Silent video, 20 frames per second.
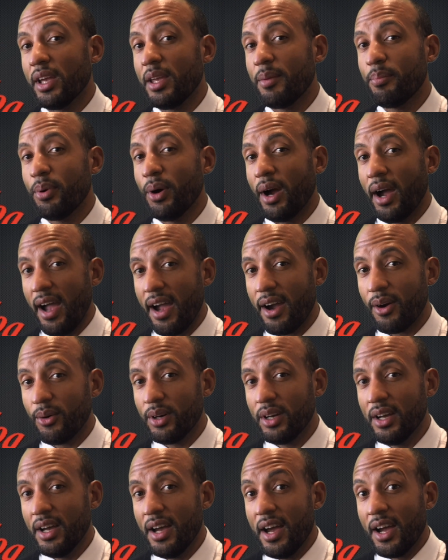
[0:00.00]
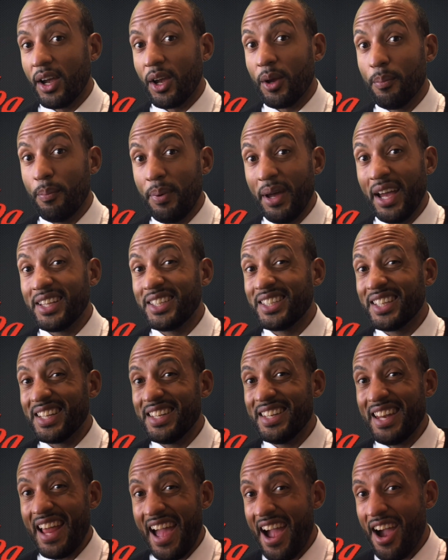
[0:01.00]
in what he put out, compared
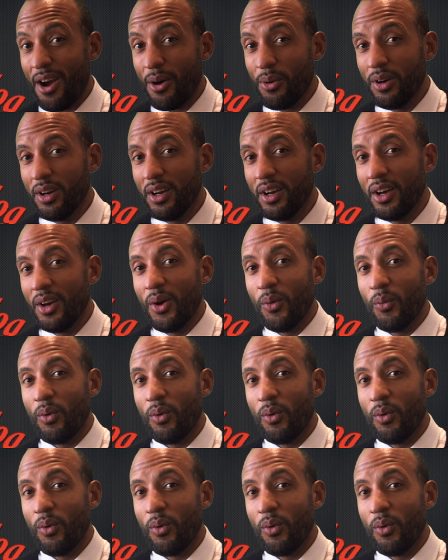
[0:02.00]
to now,